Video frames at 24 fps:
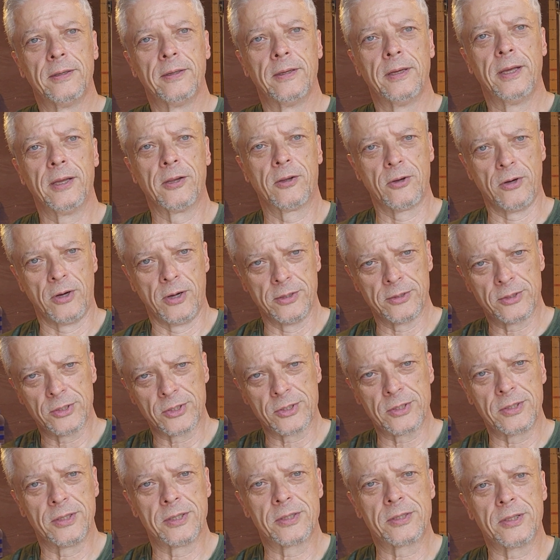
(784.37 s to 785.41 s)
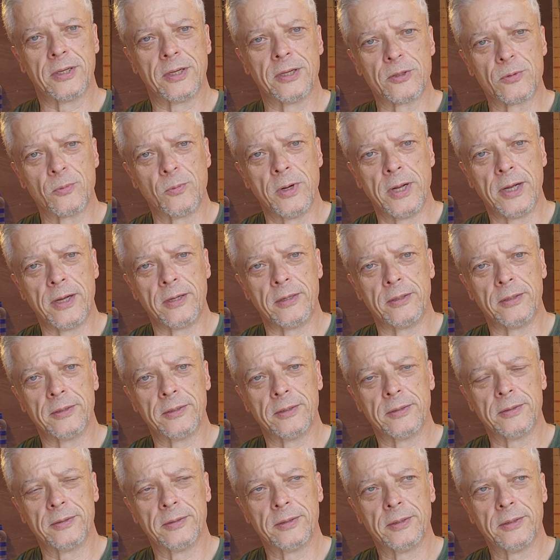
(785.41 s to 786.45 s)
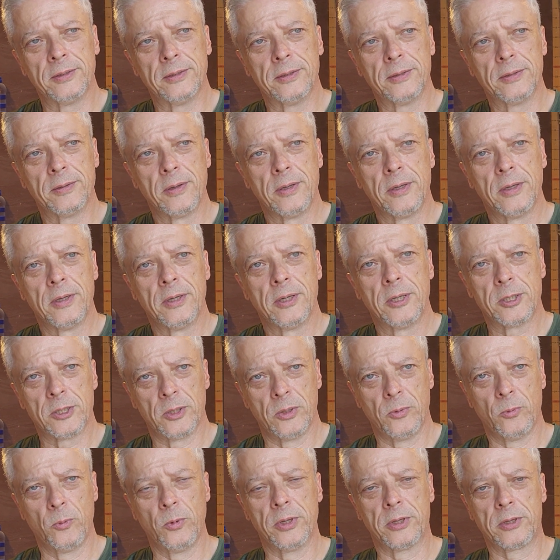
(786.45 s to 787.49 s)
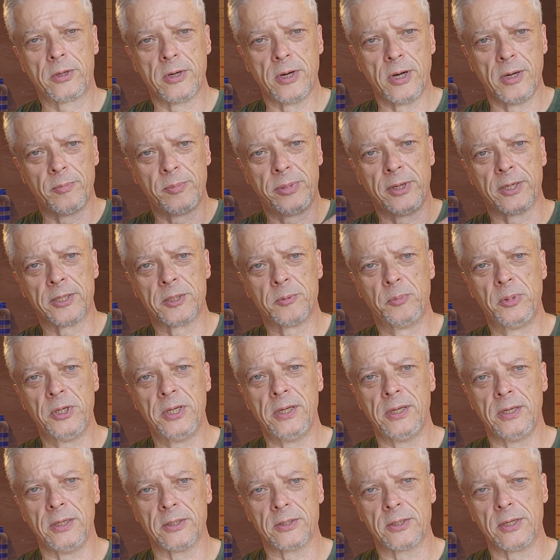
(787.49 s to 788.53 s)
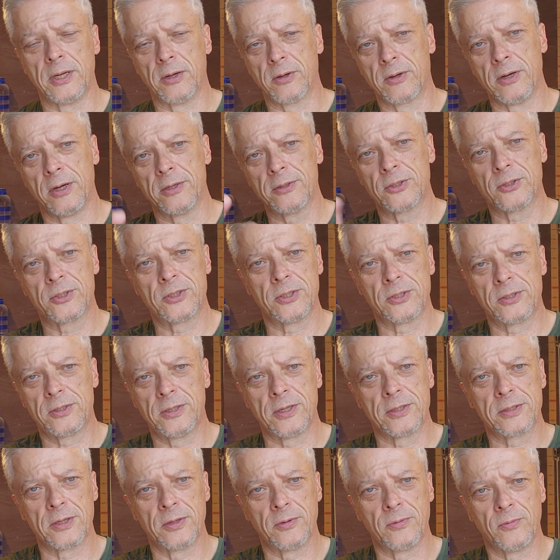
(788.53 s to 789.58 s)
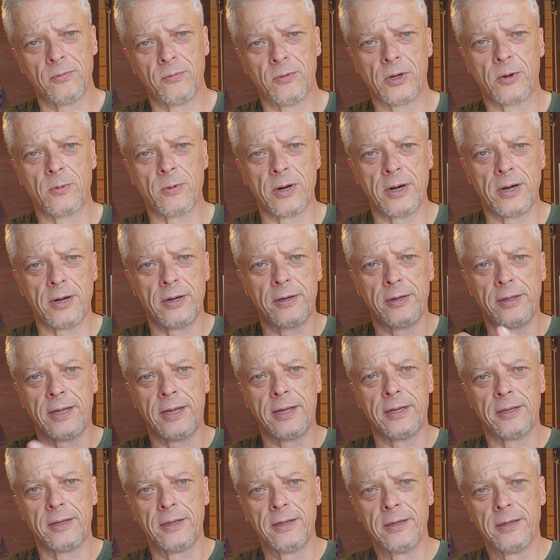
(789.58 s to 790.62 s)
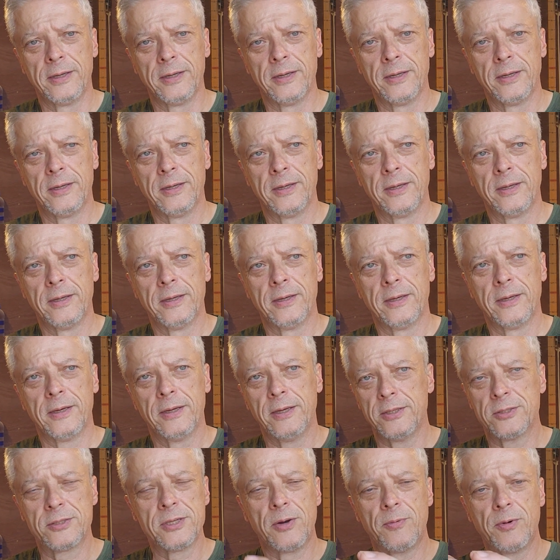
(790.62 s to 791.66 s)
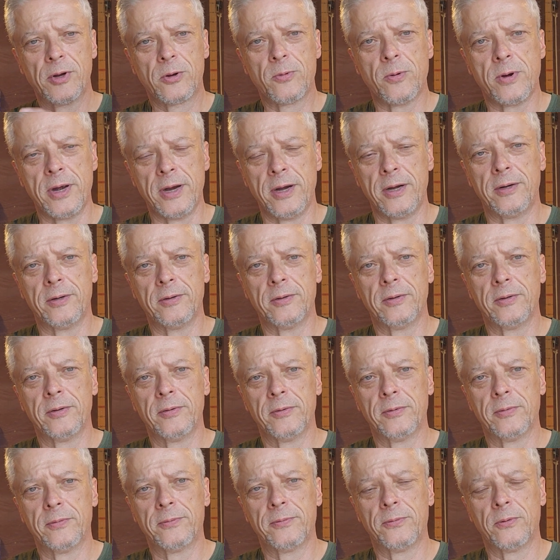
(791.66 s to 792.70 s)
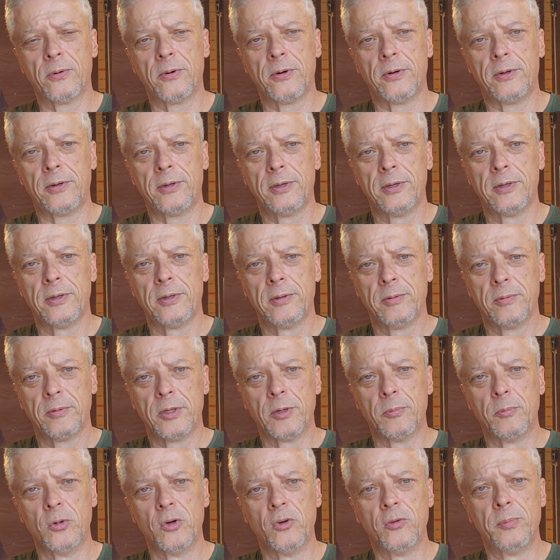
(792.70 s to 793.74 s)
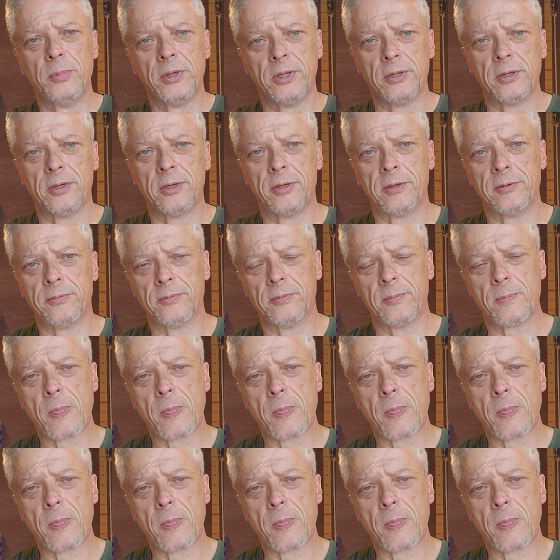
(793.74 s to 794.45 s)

and consciousness as well, with complex beings. Now, consciousness doesn't require that. It's not required for the movement of